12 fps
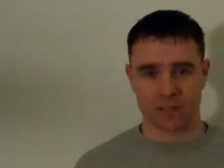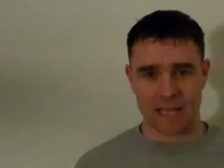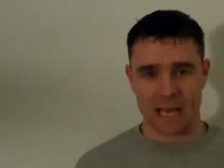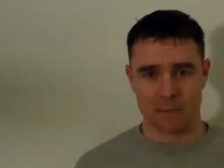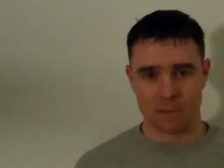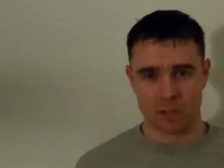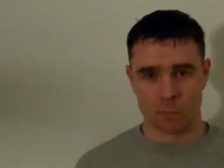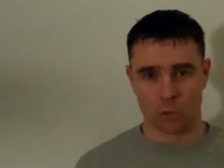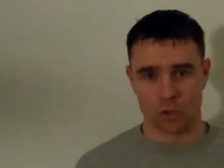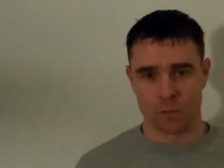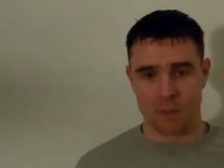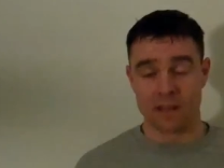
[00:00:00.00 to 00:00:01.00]
Academy of
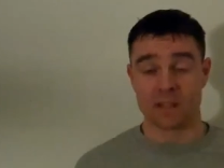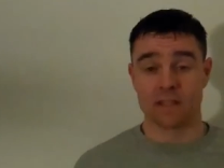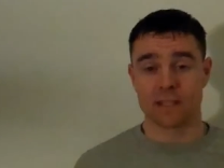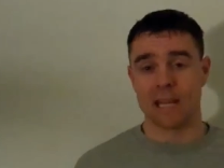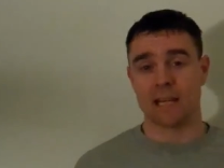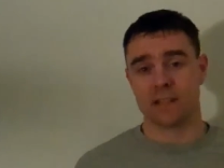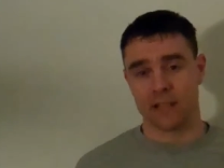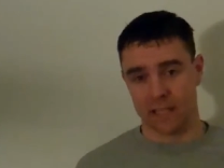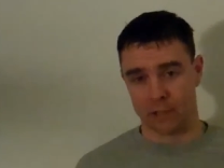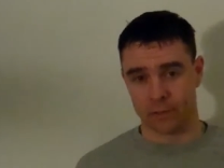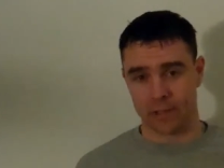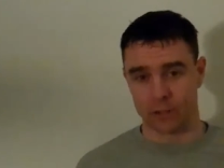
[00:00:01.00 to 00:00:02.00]
Sports Medicine takes to
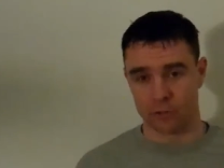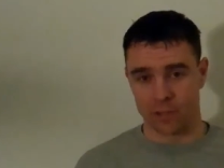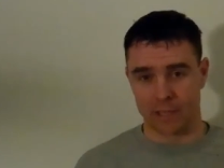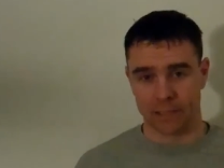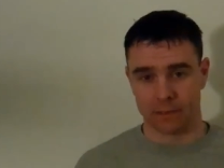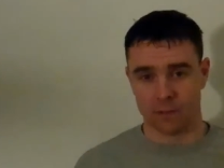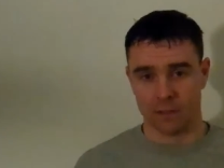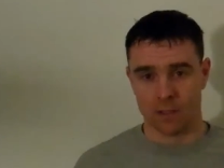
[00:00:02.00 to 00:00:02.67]
integrated training.